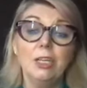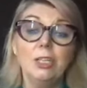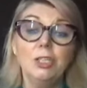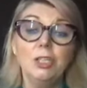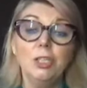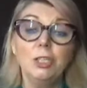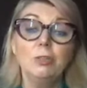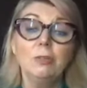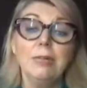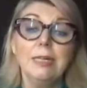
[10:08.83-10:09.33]

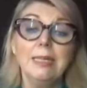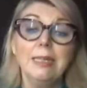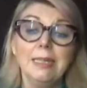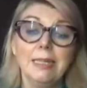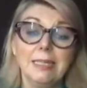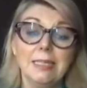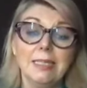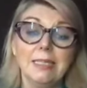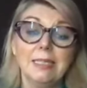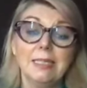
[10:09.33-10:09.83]
during
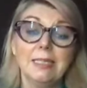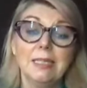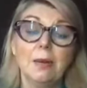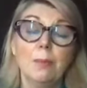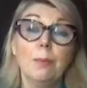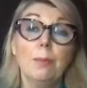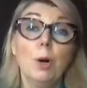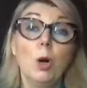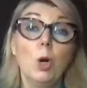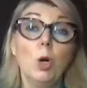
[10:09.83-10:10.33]
this
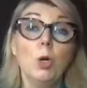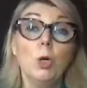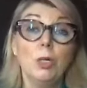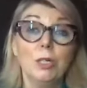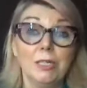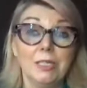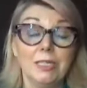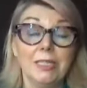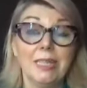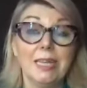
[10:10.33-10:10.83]

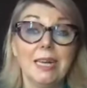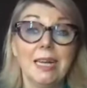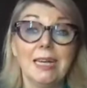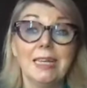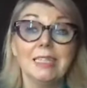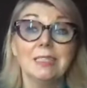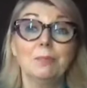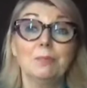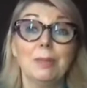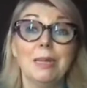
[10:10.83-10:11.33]
pause that
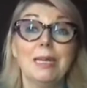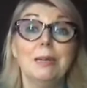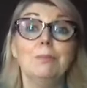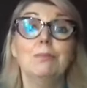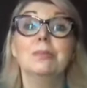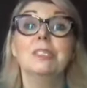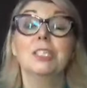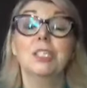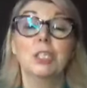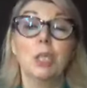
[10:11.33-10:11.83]
has been
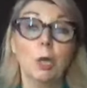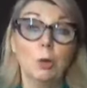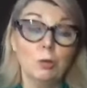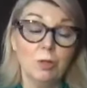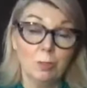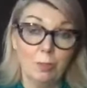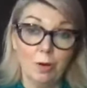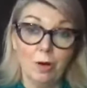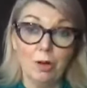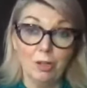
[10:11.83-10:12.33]
bestowed
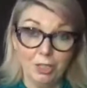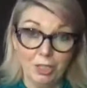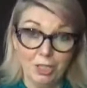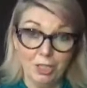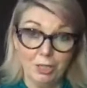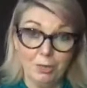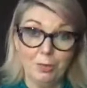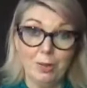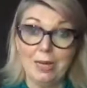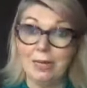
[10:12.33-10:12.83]
upon
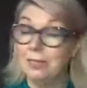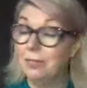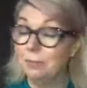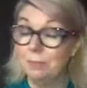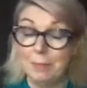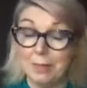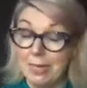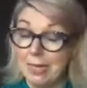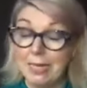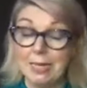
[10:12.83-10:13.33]
you and
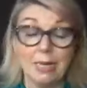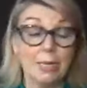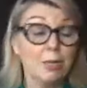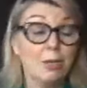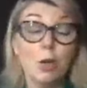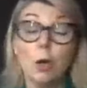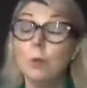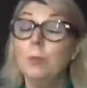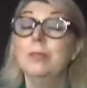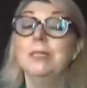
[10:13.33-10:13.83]
me,
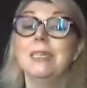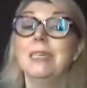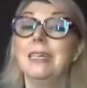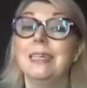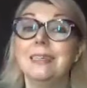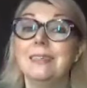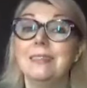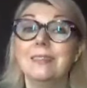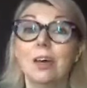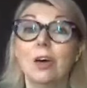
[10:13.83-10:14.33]
nobody
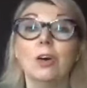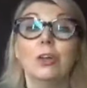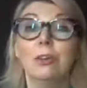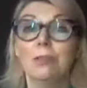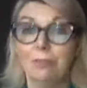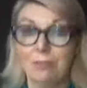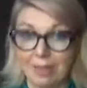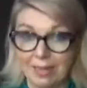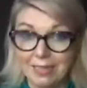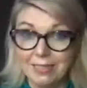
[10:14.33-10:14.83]
is
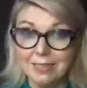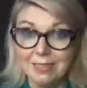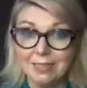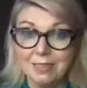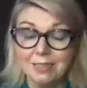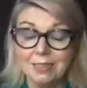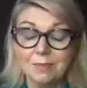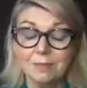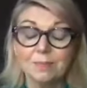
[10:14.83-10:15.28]
unaffected.